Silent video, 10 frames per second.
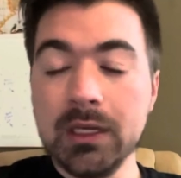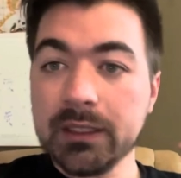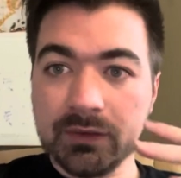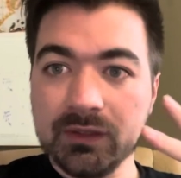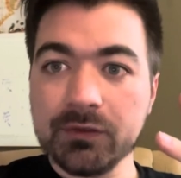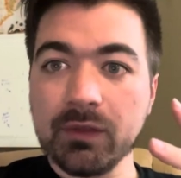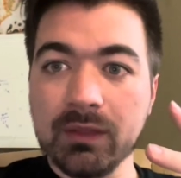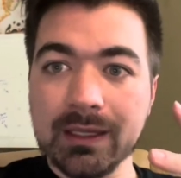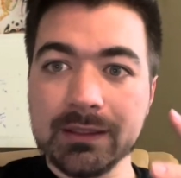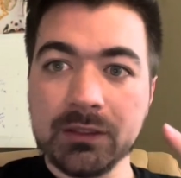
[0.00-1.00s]
Because here's the
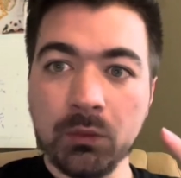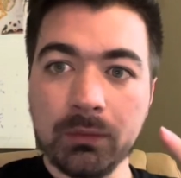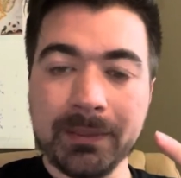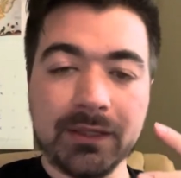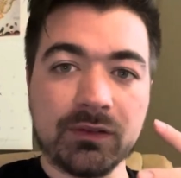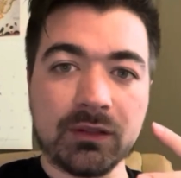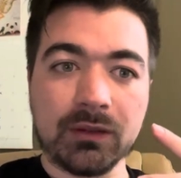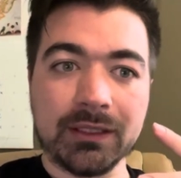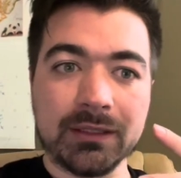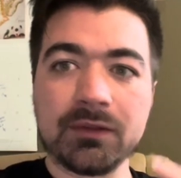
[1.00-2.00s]
thing, you are
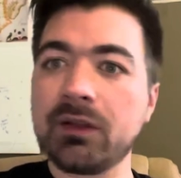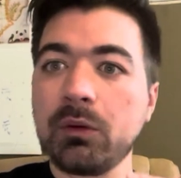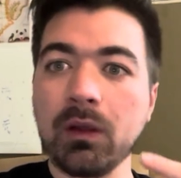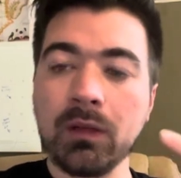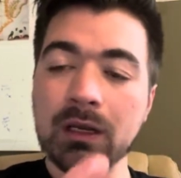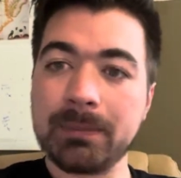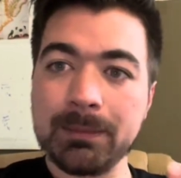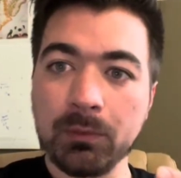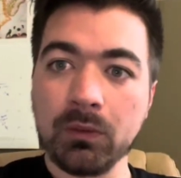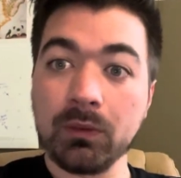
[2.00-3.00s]
basically, so a lot of
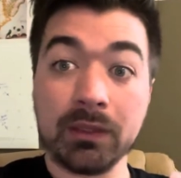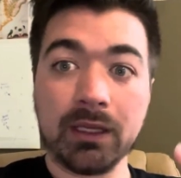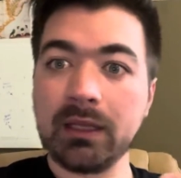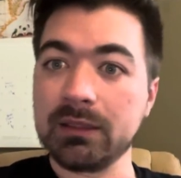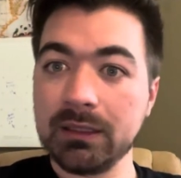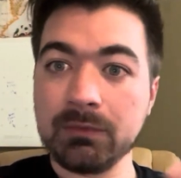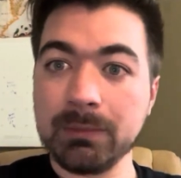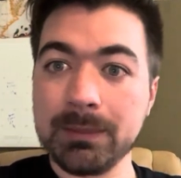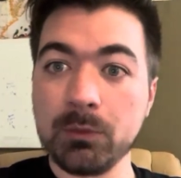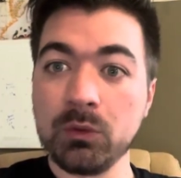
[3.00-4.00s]
people, and even
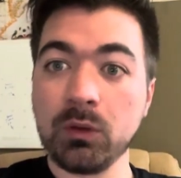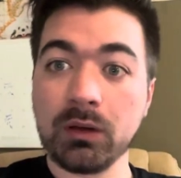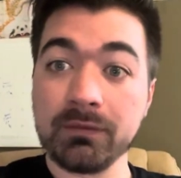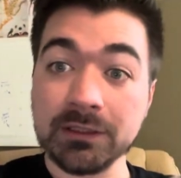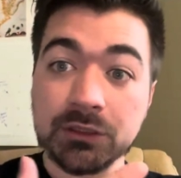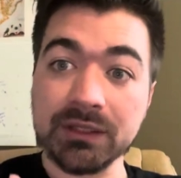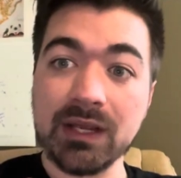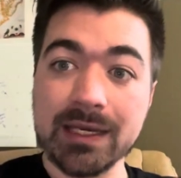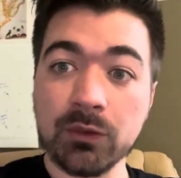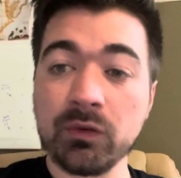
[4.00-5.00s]
people who are eventually
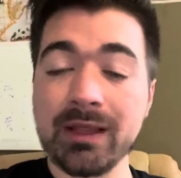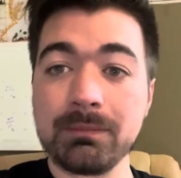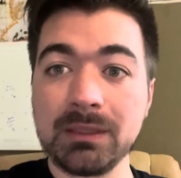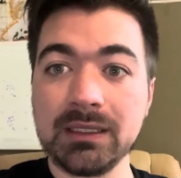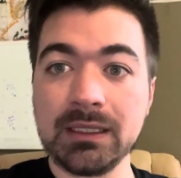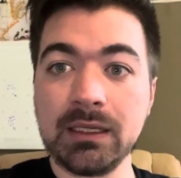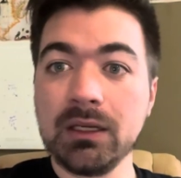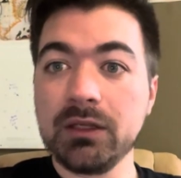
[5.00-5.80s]
diagnosed with NPD,